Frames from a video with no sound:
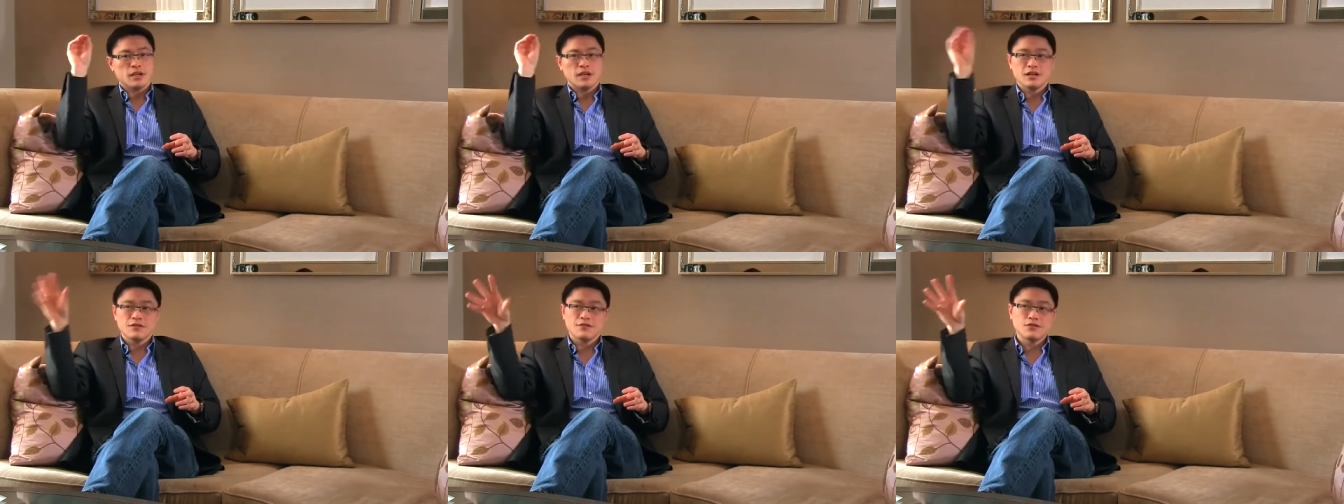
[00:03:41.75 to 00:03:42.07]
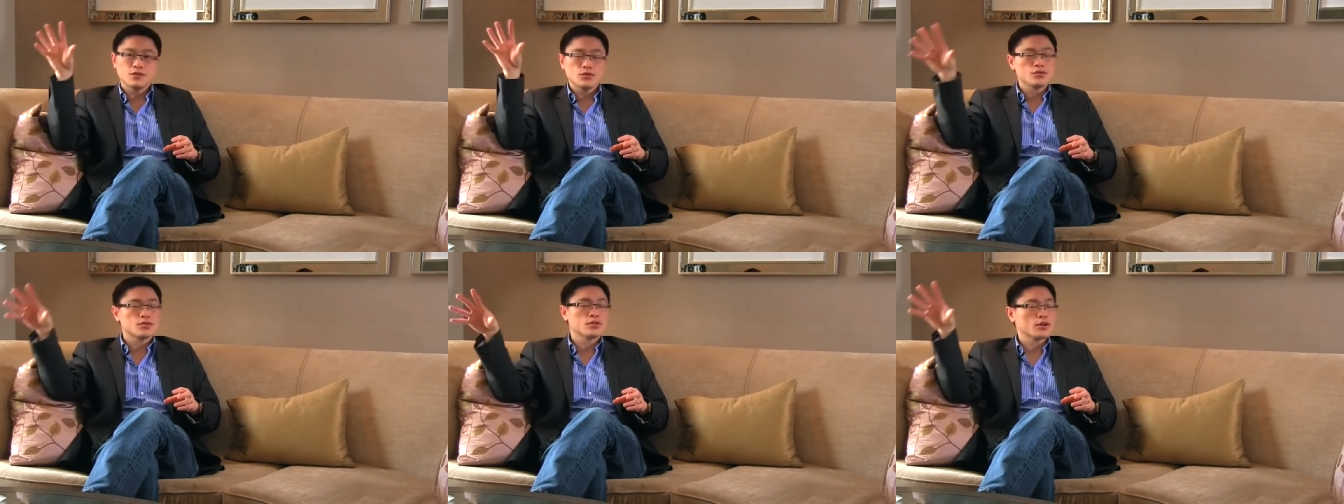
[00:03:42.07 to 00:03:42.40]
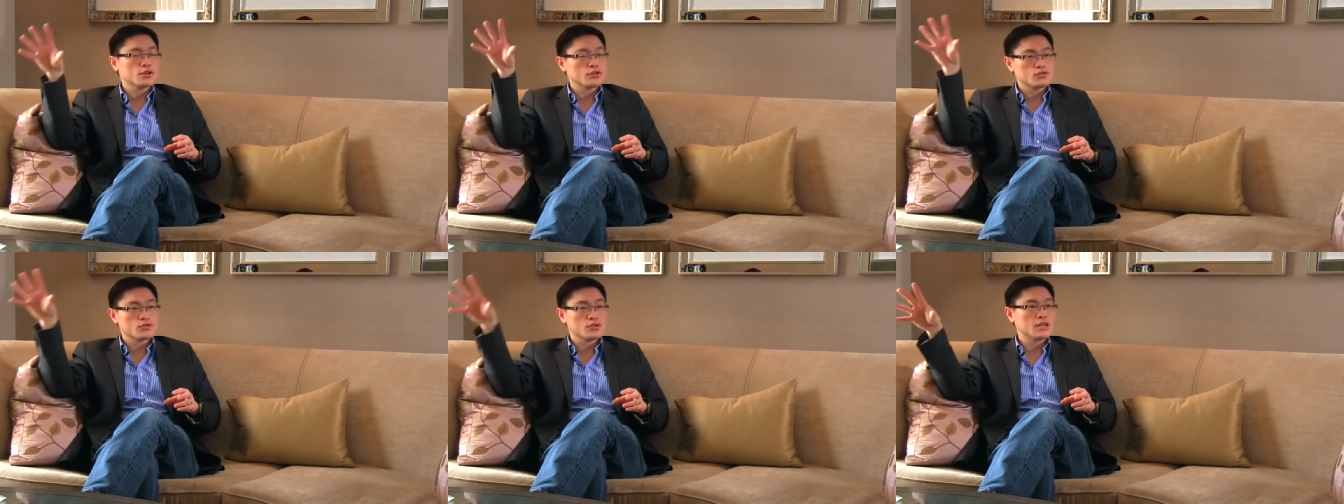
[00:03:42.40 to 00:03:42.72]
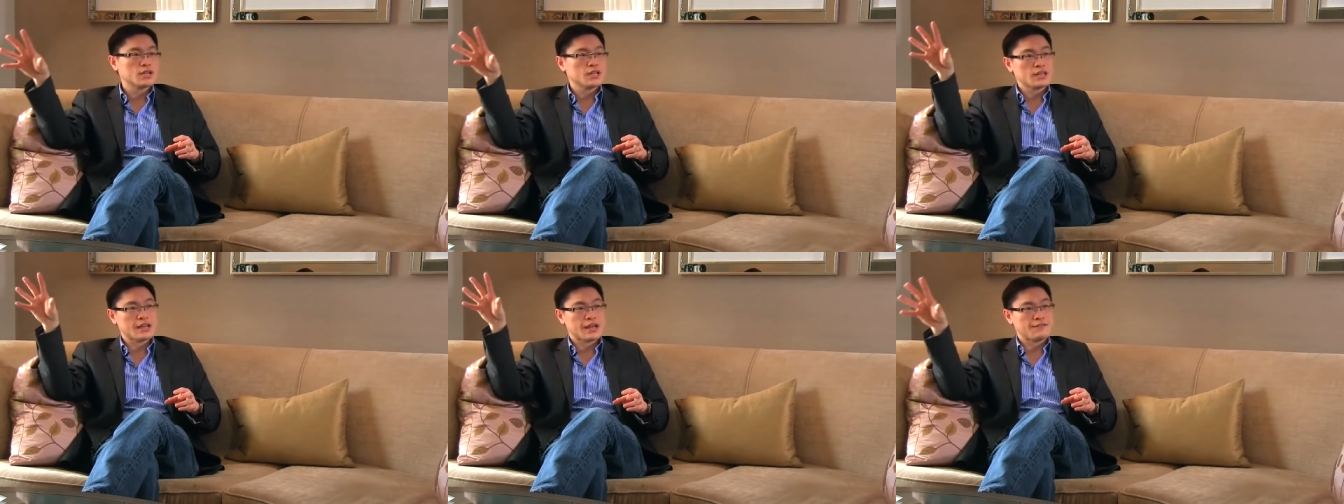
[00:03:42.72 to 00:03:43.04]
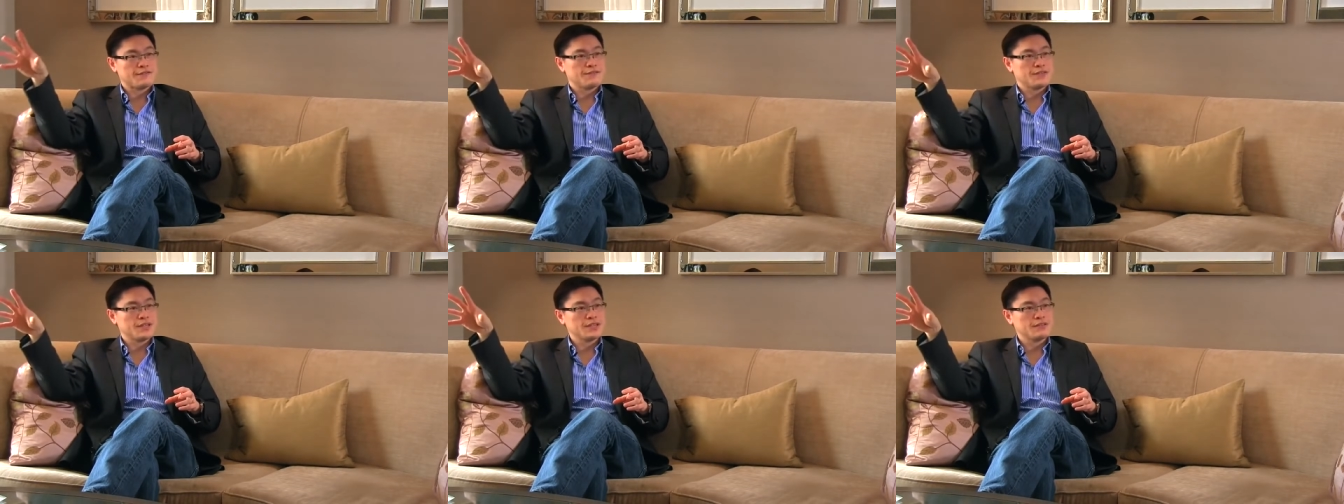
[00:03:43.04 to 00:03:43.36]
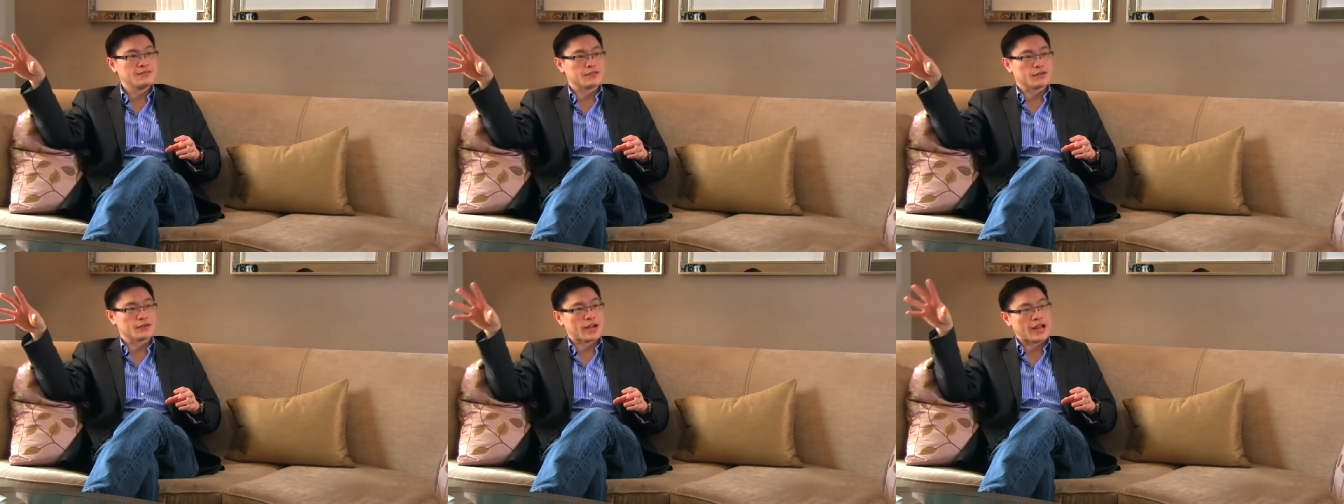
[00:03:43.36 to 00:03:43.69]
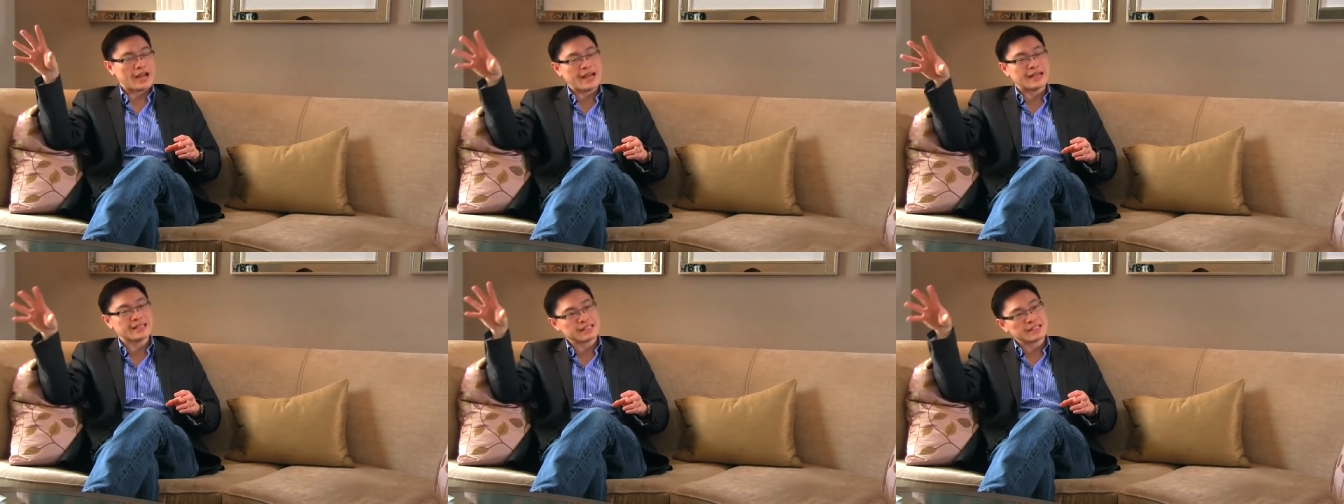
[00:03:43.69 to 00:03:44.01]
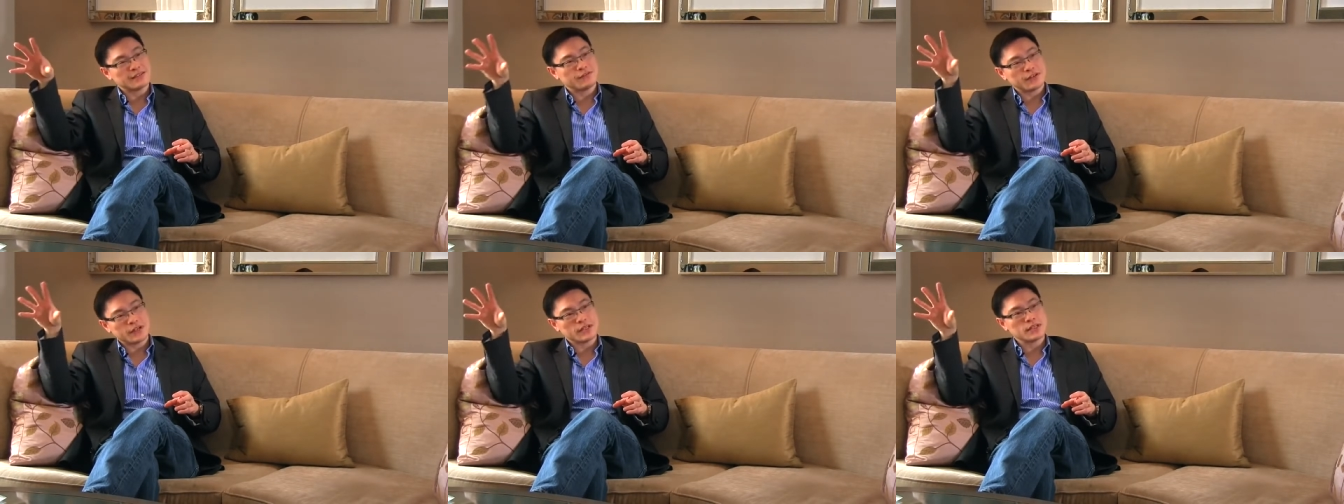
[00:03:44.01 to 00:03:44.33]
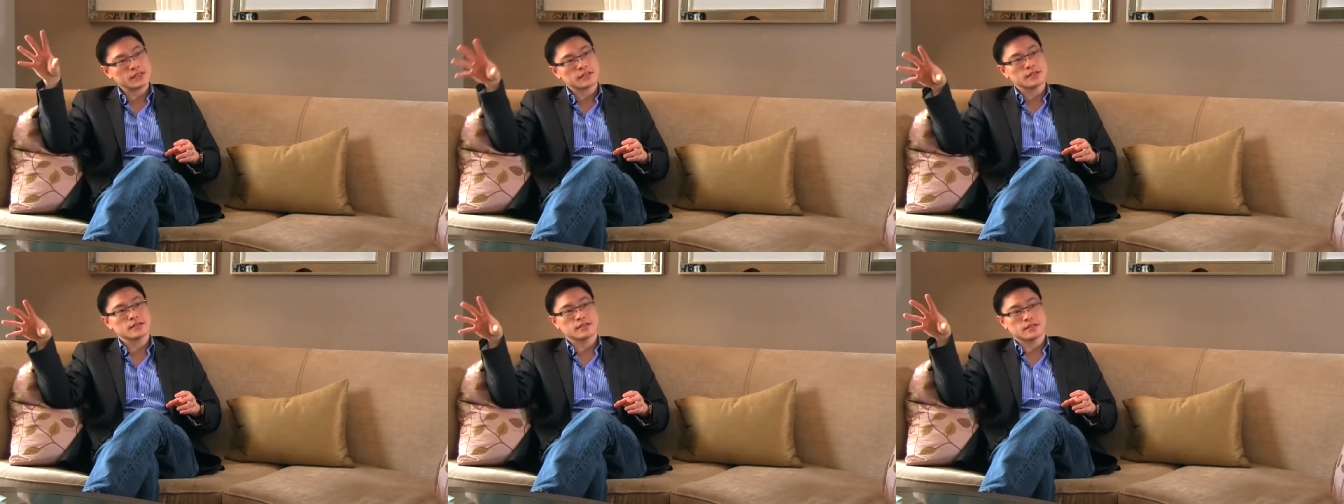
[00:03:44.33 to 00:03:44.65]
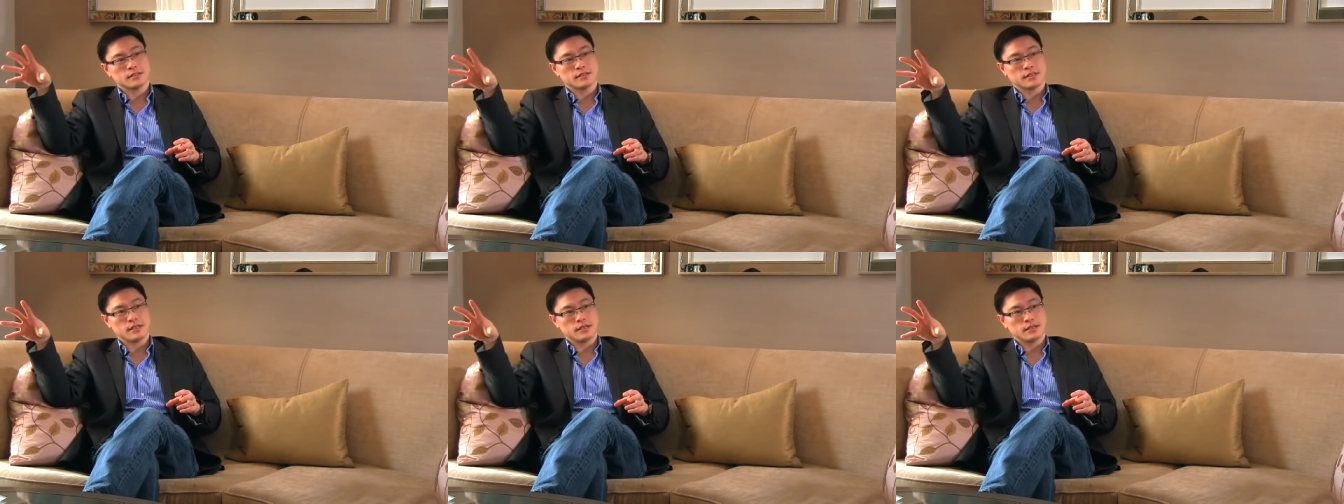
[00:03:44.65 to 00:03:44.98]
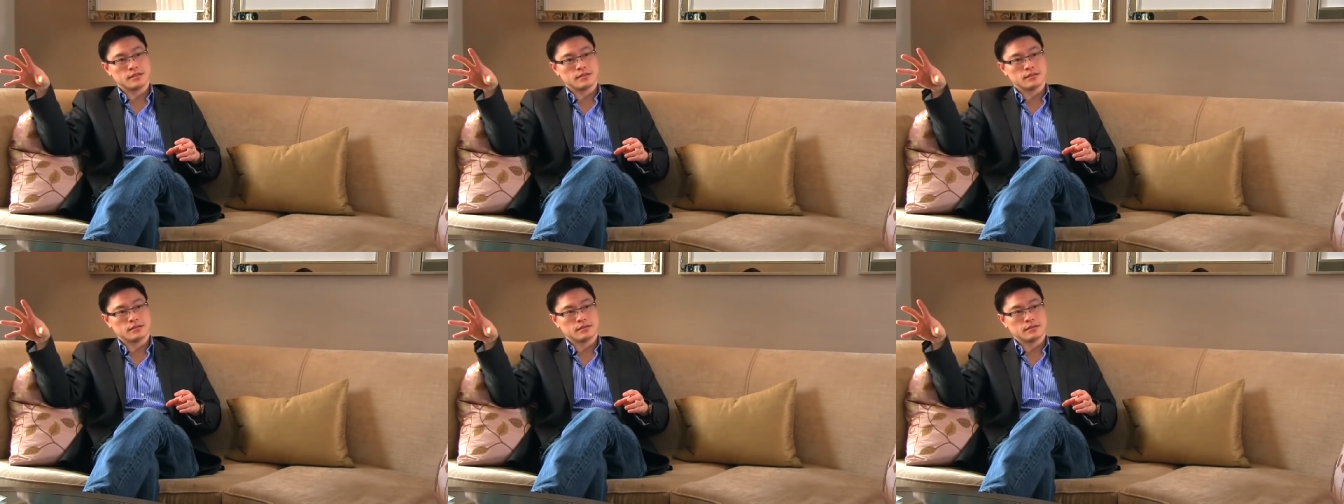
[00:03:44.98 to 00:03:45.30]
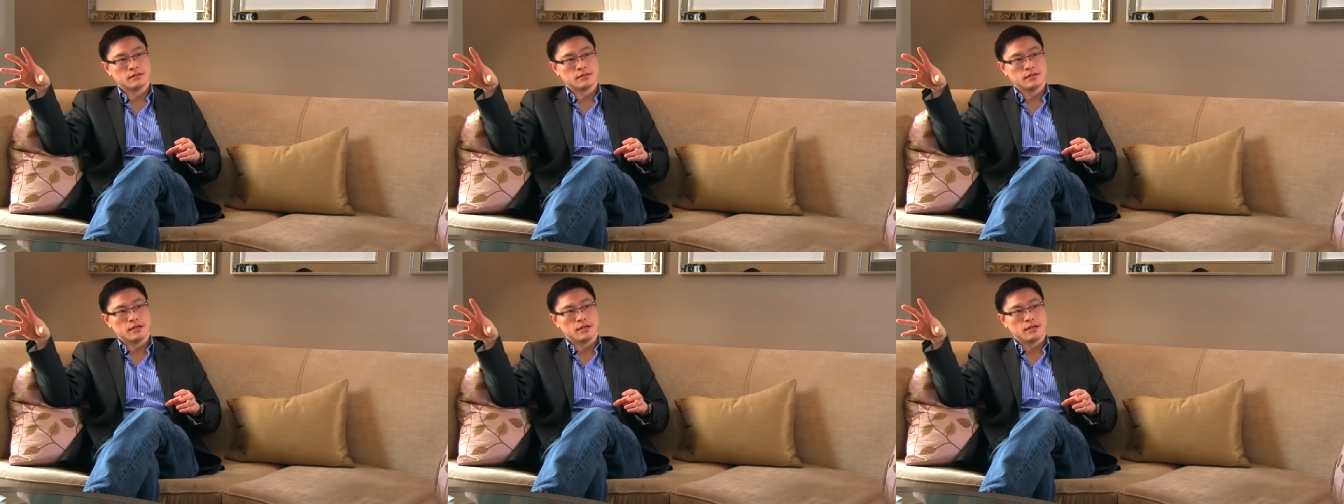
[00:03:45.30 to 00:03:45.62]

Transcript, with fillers: If you start treating that fever as if it is the disease,